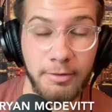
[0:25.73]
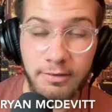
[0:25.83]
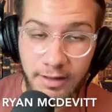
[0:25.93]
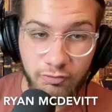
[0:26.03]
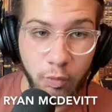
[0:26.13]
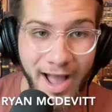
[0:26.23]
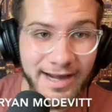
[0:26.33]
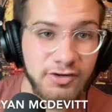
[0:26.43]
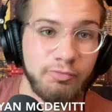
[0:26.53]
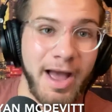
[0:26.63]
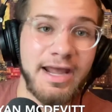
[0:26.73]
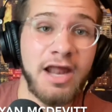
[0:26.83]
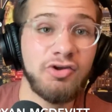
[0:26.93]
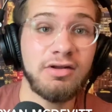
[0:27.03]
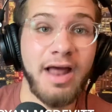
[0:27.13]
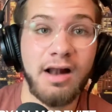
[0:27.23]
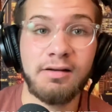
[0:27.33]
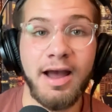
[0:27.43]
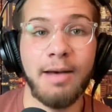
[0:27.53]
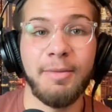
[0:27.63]
That's
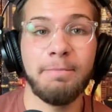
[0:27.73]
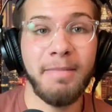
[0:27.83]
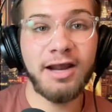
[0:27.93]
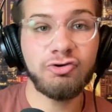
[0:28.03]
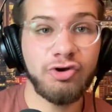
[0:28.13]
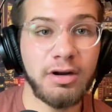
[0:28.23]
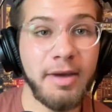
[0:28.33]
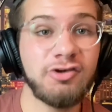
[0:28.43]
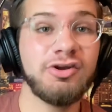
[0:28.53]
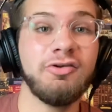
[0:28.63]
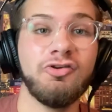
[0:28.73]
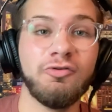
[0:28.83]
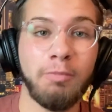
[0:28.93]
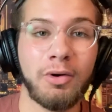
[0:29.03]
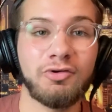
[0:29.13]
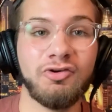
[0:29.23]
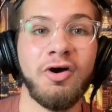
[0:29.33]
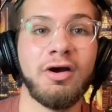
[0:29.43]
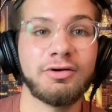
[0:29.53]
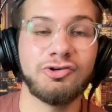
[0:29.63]
ryanismyagent.com. And make sure to mention Sports
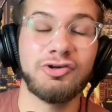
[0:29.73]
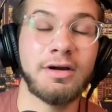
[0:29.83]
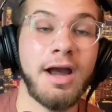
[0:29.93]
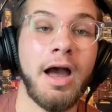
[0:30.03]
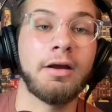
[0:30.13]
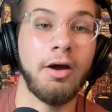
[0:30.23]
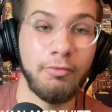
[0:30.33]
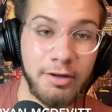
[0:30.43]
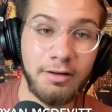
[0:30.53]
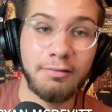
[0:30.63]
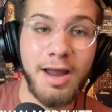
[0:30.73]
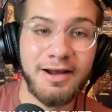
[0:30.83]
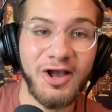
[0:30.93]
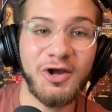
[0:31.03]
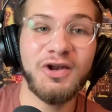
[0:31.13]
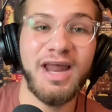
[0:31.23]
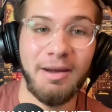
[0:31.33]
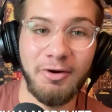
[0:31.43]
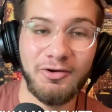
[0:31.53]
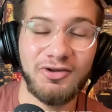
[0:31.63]
Talk Chicago. Like a good
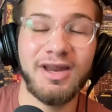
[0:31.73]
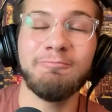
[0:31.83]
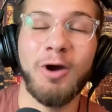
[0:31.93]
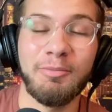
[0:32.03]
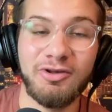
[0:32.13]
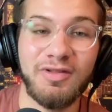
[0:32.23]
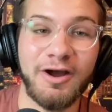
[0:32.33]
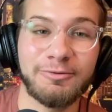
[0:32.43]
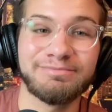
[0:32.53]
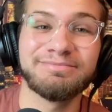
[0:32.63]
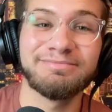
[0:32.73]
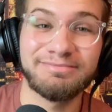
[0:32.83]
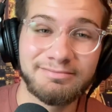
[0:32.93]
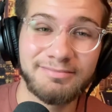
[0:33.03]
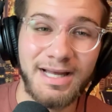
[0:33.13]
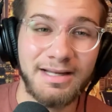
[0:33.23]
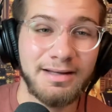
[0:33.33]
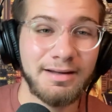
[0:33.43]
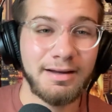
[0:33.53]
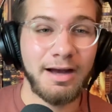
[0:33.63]
neighbor, State Farm is there.
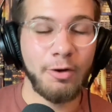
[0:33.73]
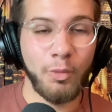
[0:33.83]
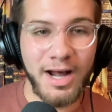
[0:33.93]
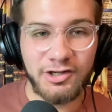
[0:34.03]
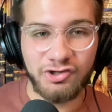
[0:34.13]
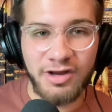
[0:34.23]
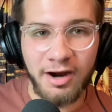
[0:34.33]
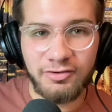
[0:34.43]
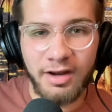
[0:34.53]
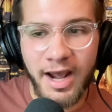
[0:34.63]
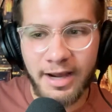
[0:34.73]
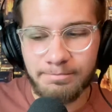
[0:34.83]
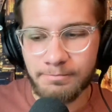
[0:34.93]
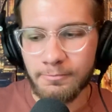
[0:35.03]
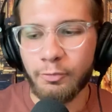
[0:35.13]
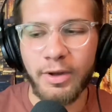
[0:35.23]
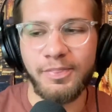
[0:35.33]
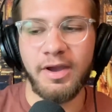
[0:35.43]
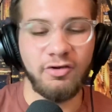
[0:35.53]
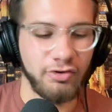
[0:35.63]
I want to start today with
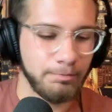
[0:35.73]
this.